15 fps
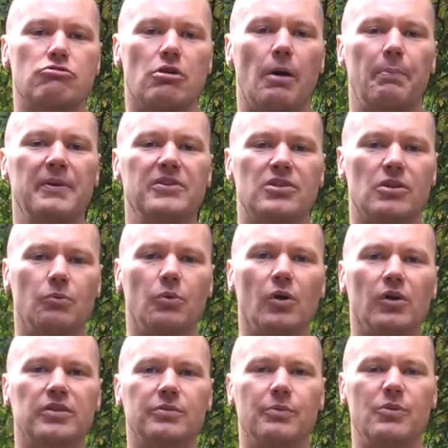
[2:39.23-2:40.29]
drop into the
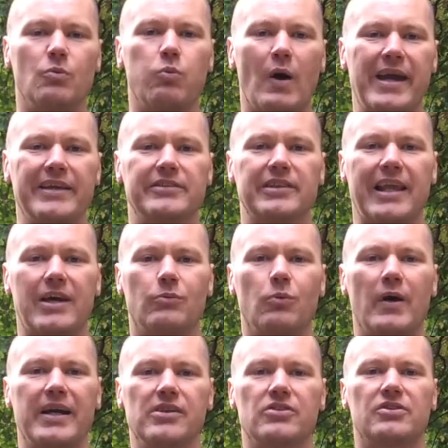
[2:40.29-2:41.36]
water with lead
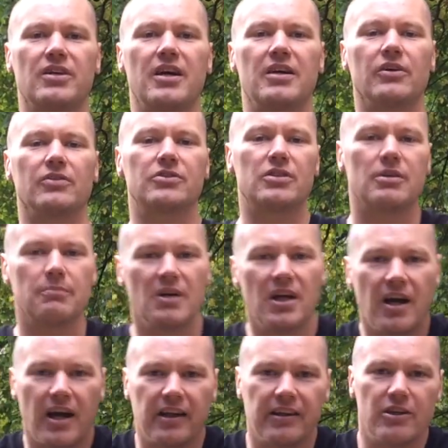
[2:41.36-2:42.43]
weights tied onto them,
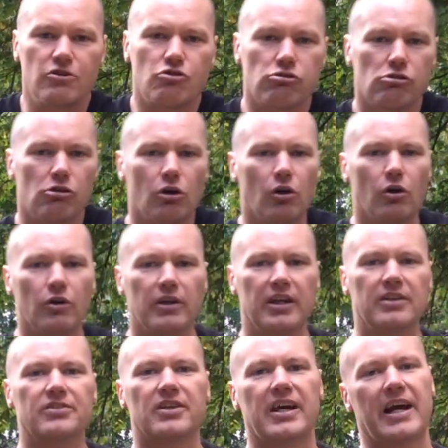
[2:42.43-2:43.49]
and then drawn
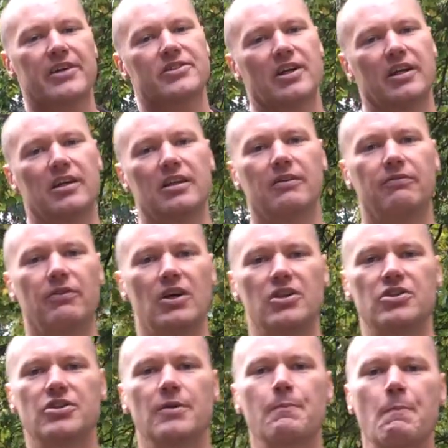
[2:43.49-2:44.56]
in to catch any of the
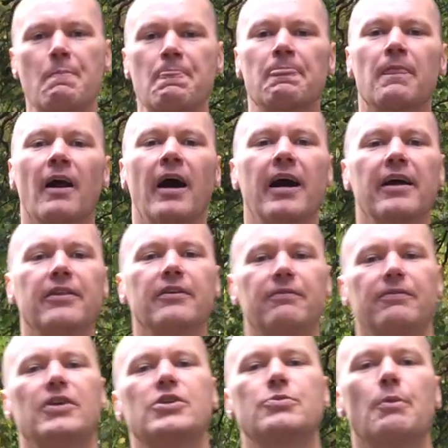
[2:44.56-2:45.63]
fish. And the
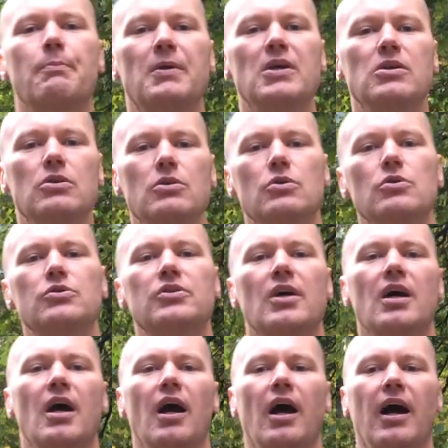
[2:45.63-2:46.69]
fish would be used
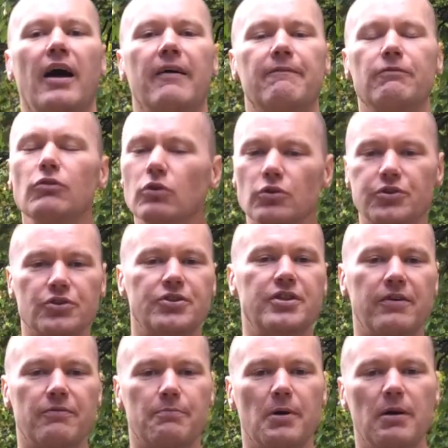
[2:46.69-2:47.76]
for all sorts of
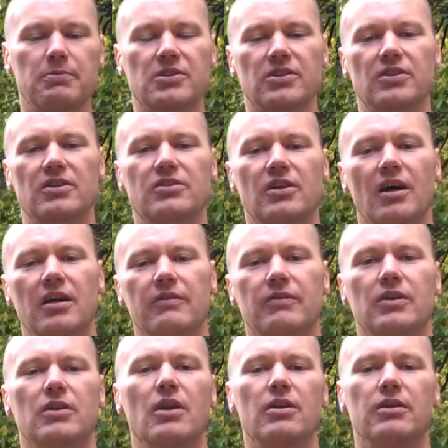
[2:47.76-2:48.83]
different purposes. There's kind of
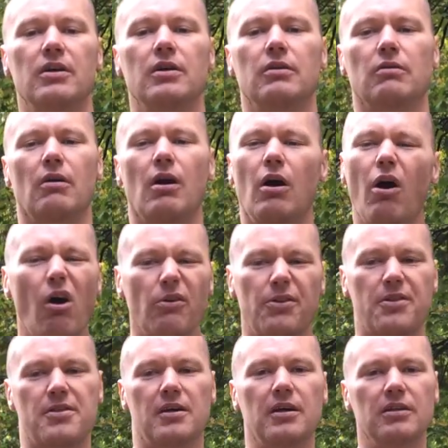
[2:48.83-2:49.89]
another odd
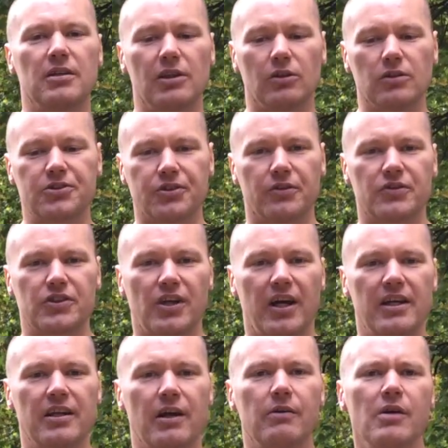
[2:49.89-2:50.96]
thing, a little sort of
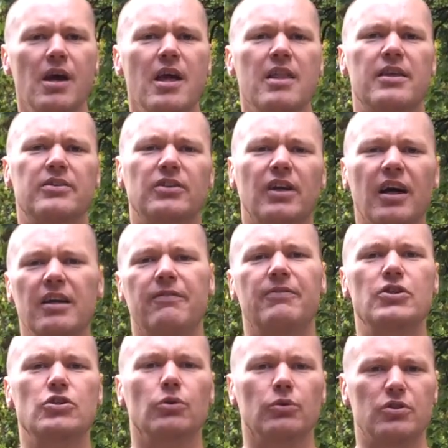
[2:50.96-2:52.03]
side note. There's a kind of
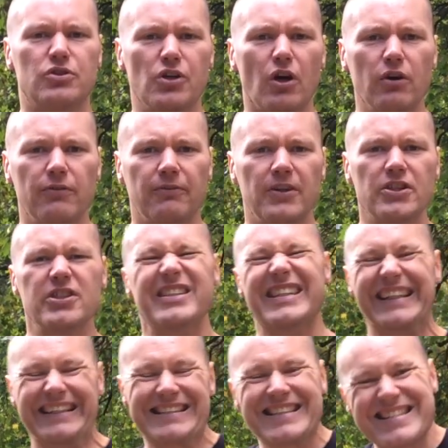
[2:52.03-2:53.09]
fish called a dogfish.
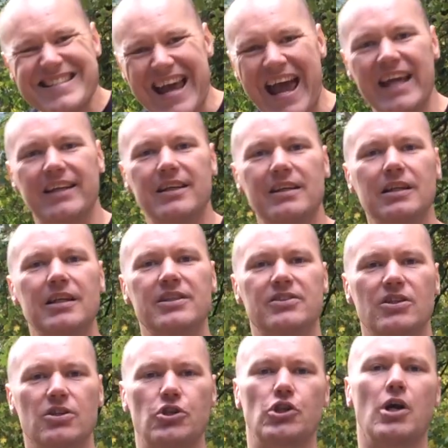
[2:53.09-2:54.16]
Technically
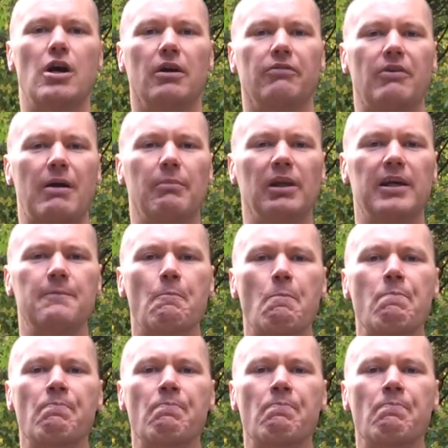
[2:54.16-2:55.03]
it's in the shark family,